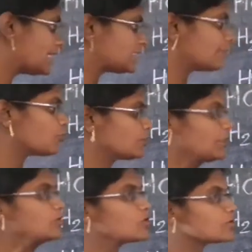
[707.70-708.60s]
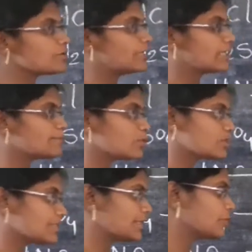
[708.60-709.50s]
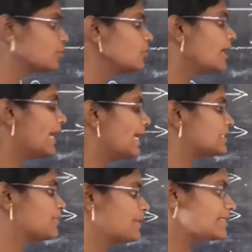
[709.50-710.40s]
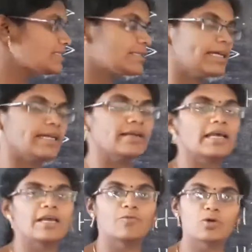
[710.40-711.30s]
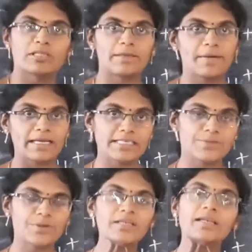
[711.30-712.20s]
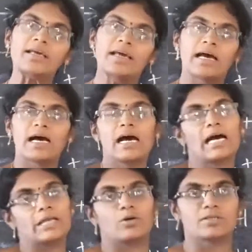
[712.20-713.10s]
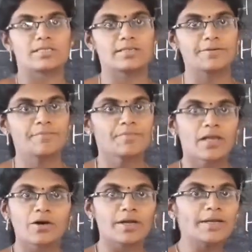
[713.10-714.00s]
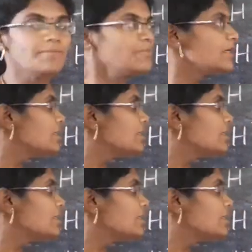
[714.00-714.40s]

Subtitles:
HNO3 is also decomposes into H plus and NO3 minus 1 ions. Okay.